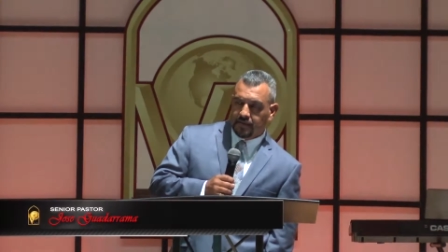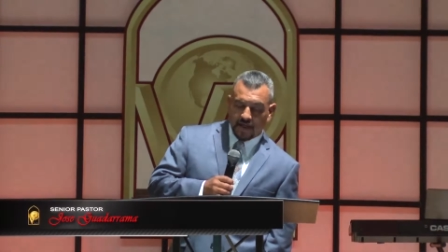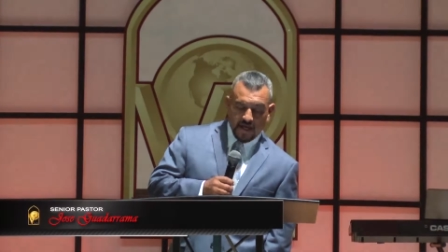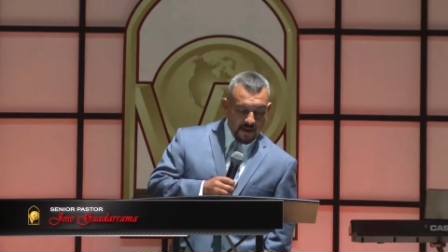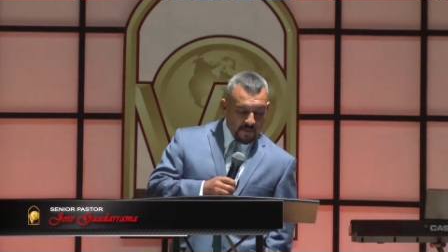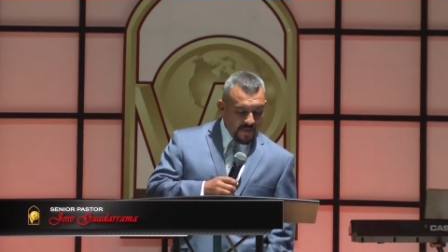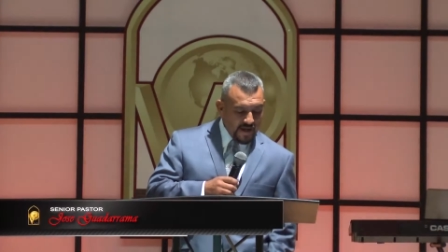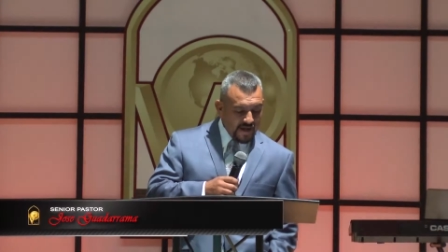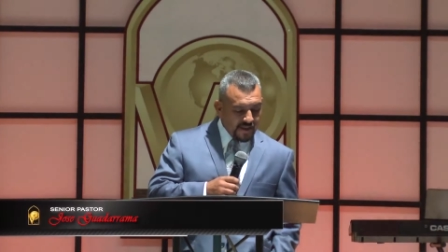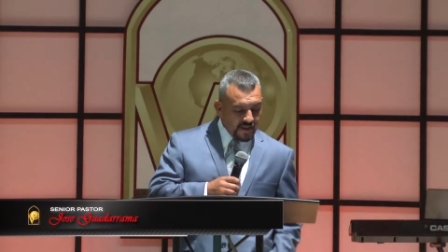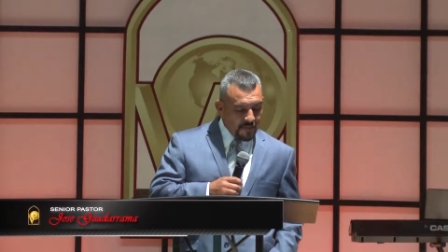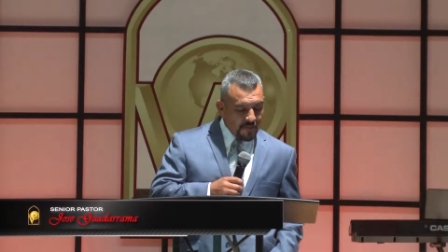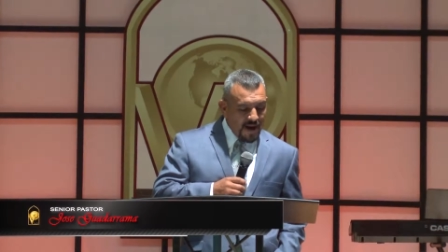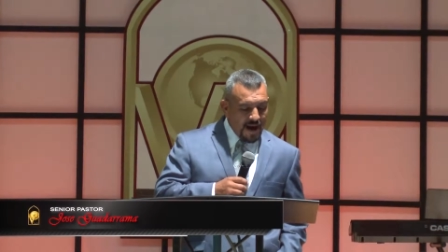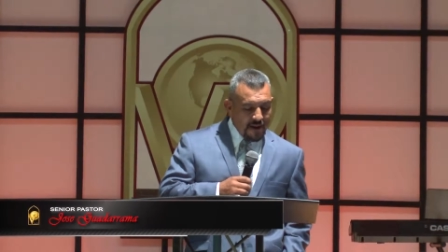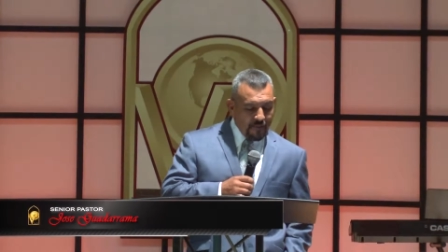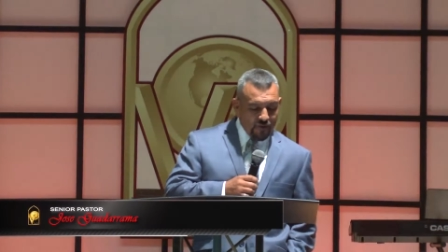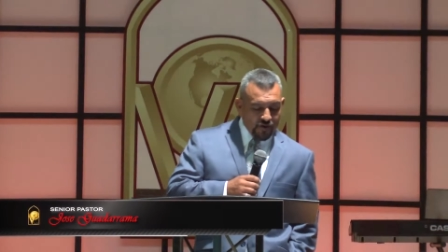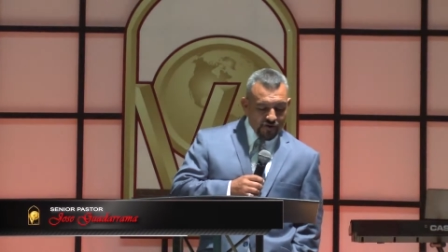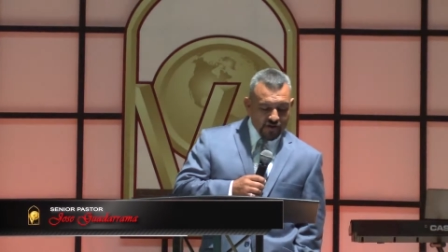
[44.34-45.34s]
Amen. The
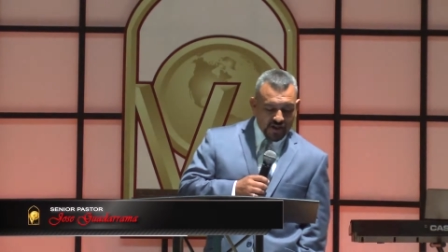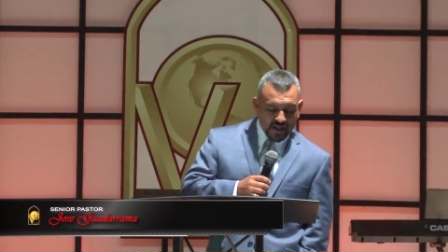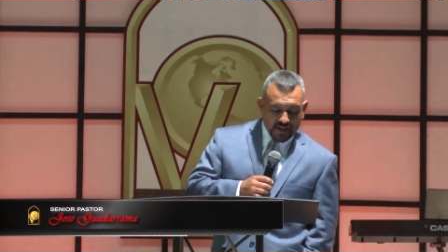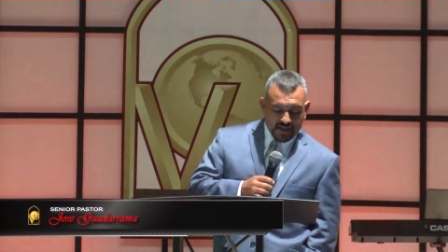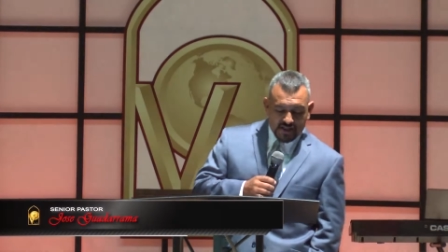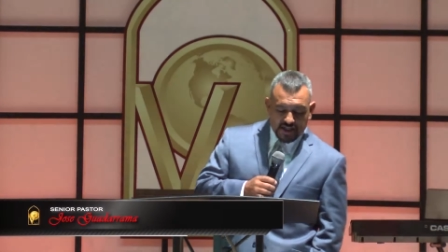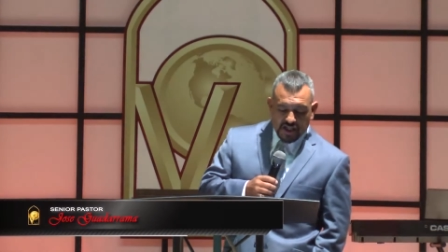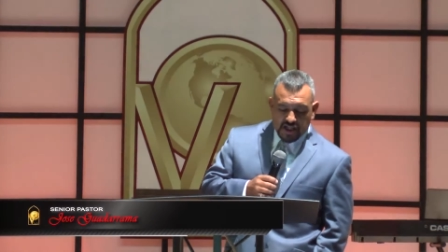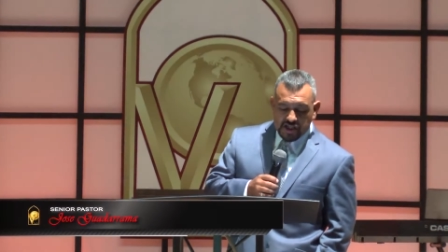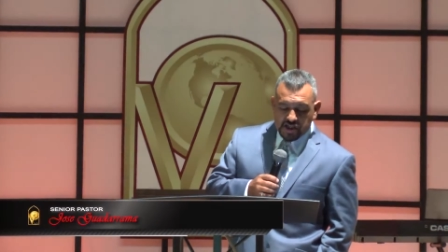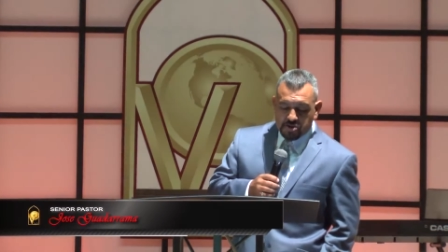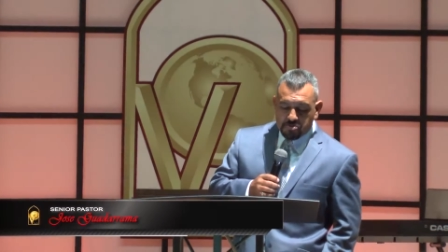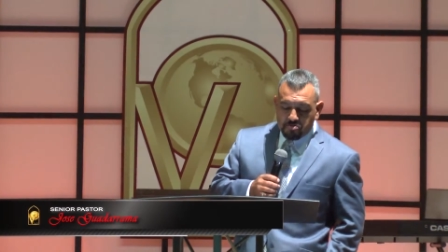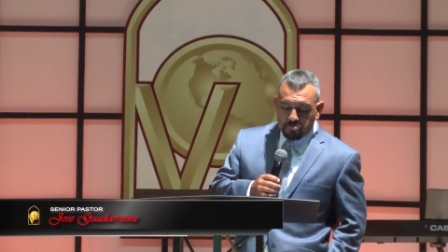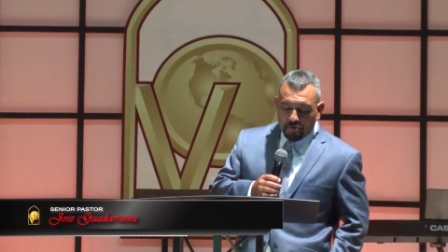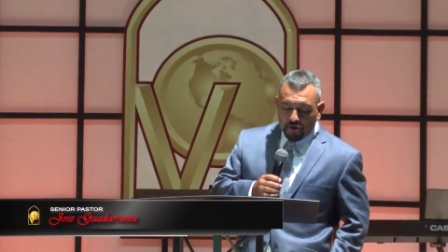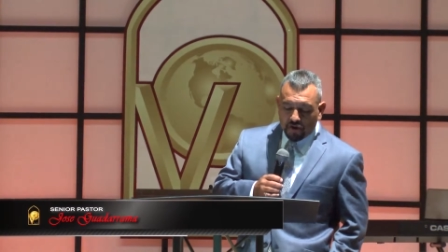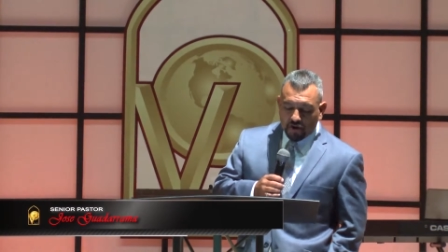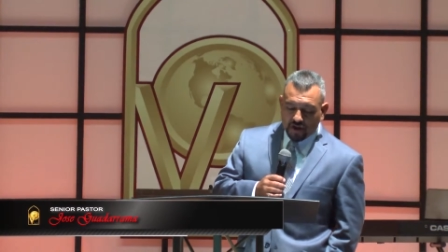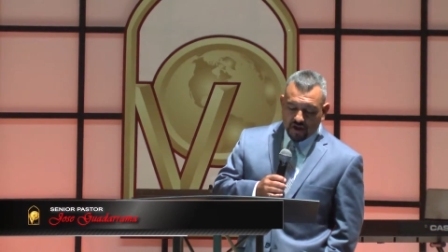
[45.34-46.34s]
Bible says, This
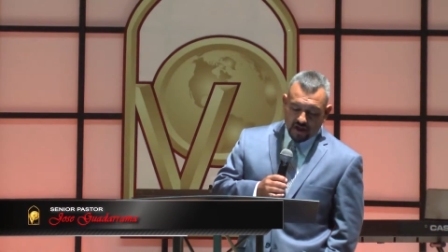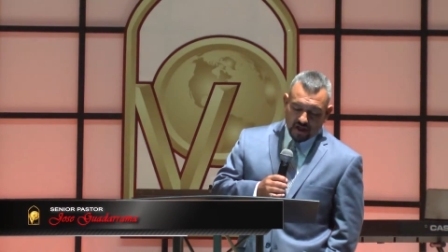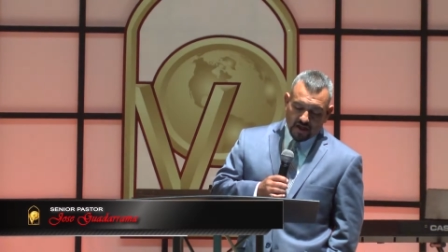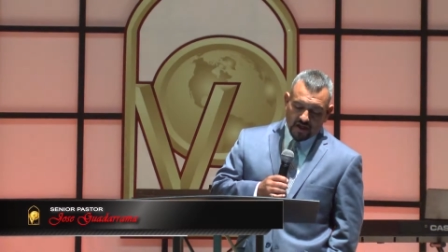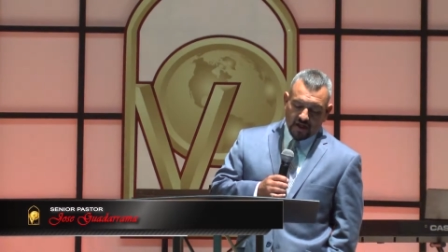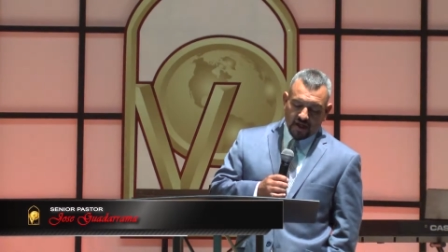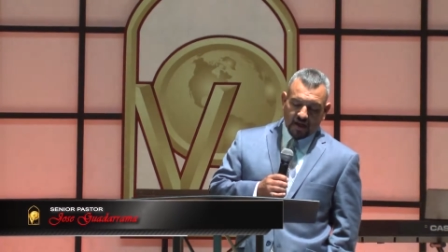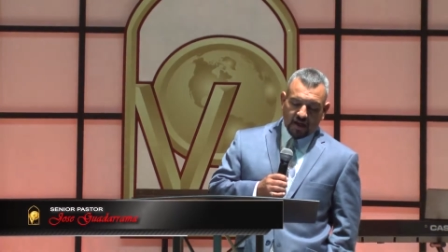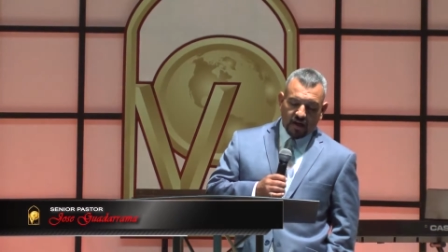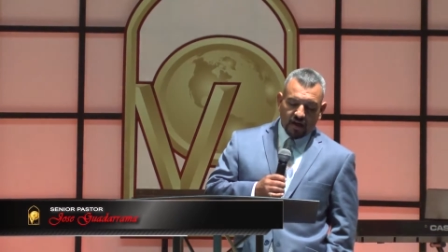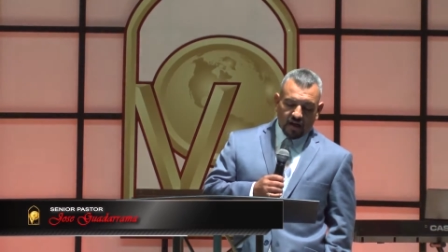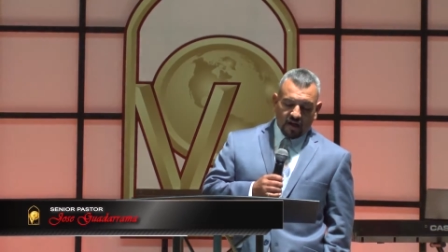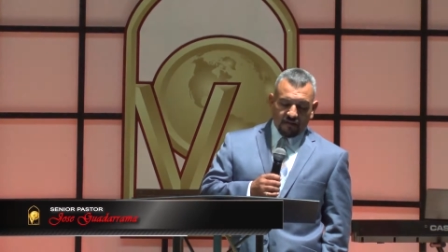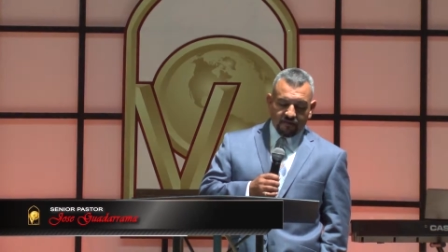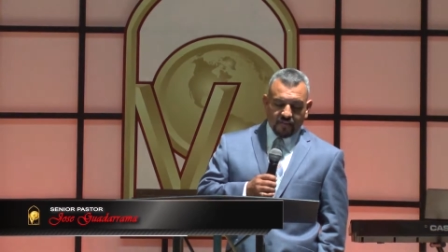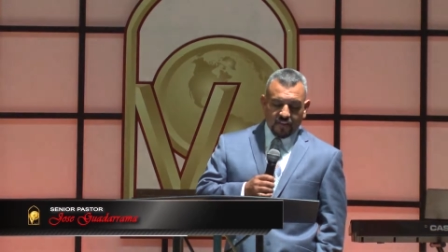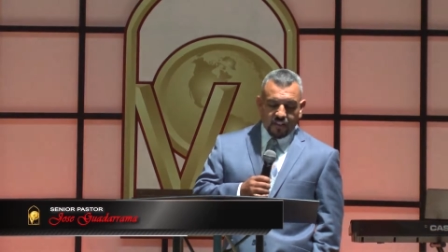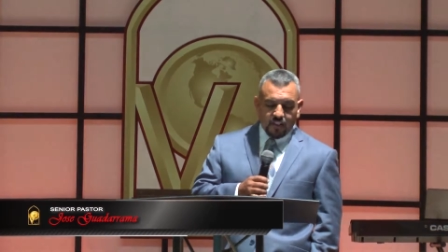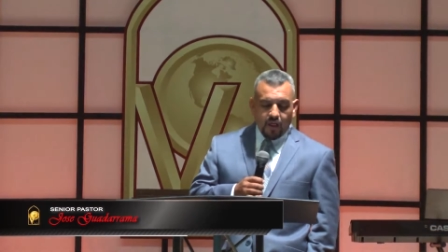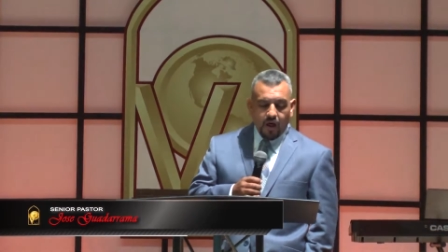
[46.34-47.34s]
book
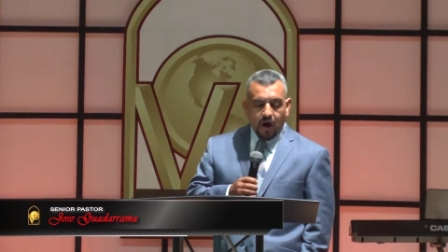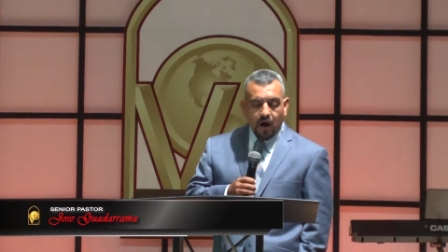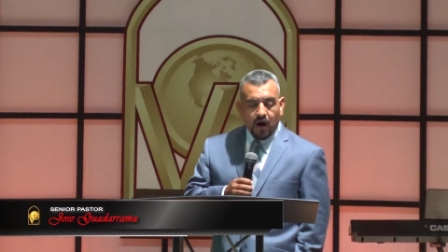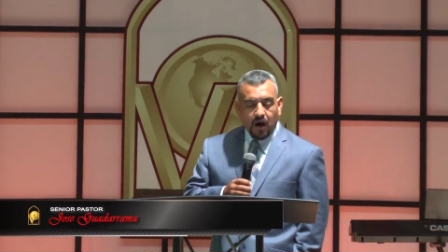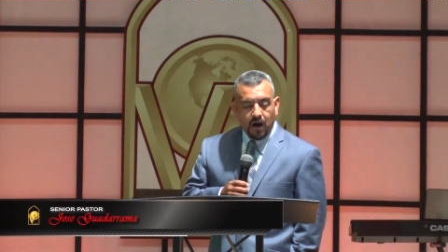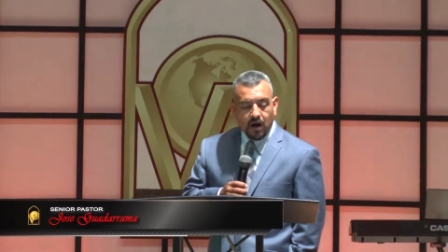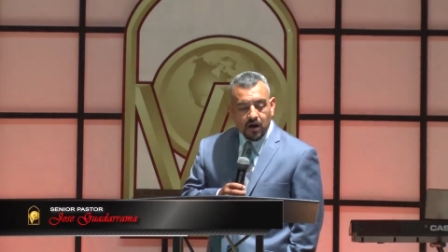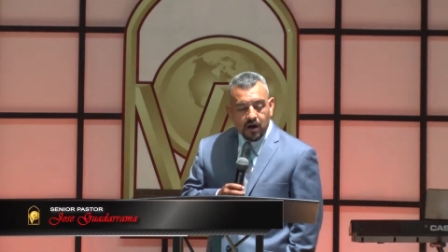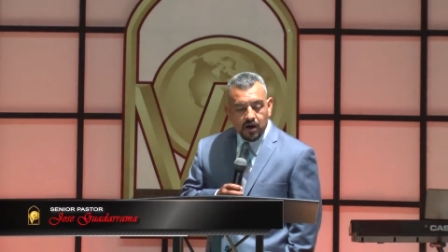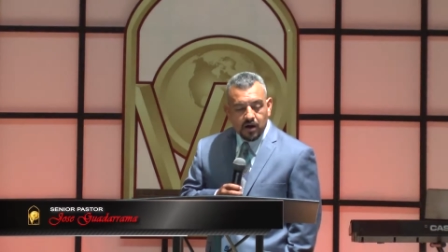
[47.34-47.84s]
of the law